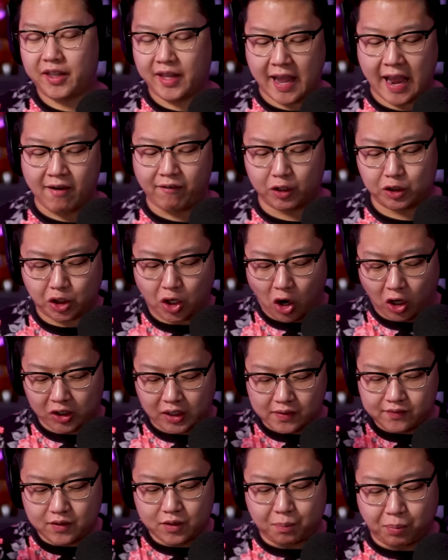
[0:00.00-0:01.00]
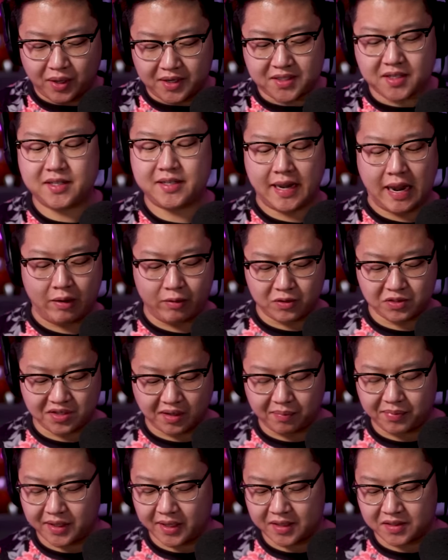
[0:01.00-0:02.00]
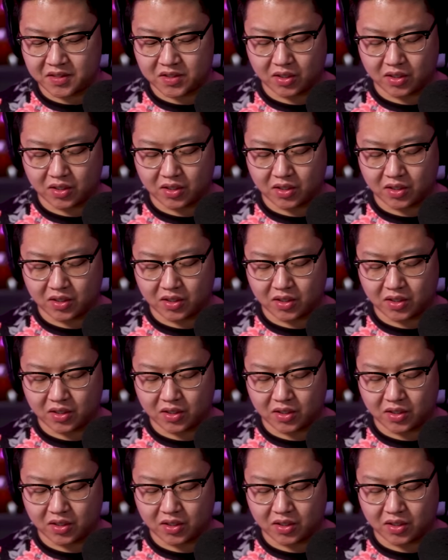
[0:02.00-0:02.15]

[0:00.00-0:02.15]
of the average card level brings it down or something,